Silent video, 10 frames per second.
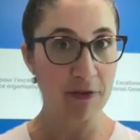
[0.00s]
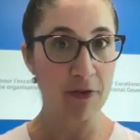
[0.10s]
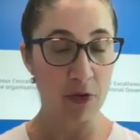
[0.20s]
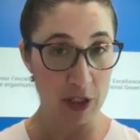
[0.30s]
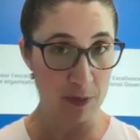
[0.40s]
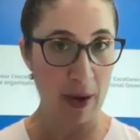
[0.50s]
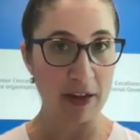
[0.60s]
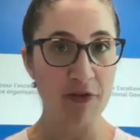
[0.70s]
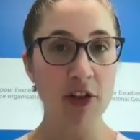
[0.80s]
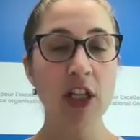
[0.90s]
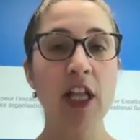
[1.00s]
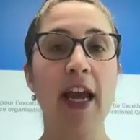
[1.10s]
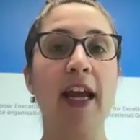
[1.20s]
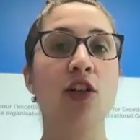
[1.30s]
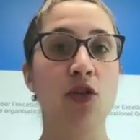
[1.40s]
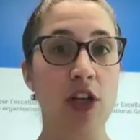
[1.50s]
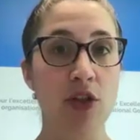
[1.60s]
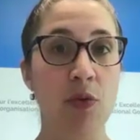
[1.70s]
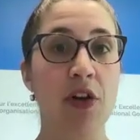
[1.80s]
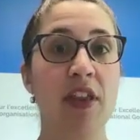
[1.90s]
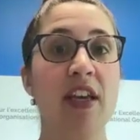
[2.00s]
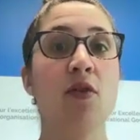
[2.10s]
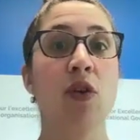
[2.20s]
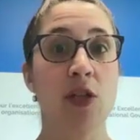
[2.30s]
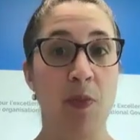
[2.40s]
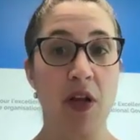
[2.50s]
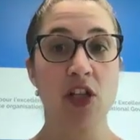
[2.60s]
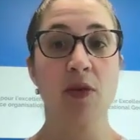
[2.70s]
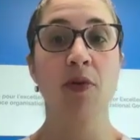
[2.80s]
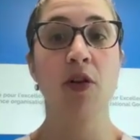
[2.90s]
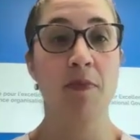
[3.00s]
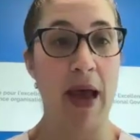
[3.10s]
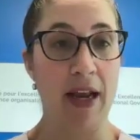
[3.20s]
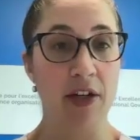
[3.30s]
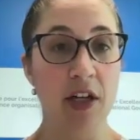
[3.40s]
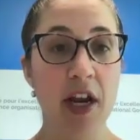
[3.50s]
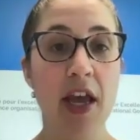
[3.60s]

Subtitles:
respectful and trustworthy, responsible manner.